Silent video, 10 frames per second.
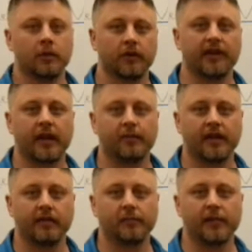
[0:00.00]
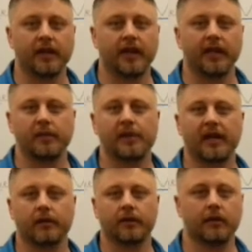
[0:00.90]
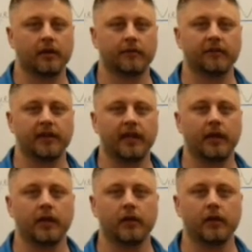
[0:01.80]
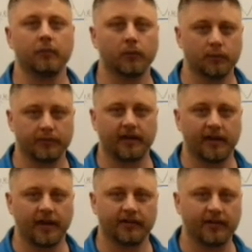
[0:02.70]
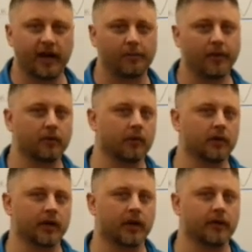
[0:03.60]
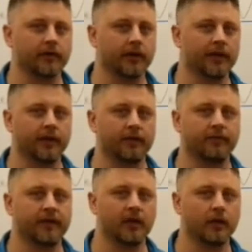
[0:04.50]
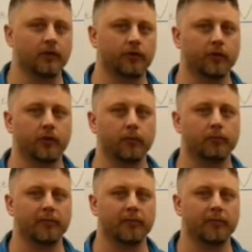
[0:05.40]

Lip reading: What's happening, everybody? Andy back with another video, and today's topic we're going to cover is VO2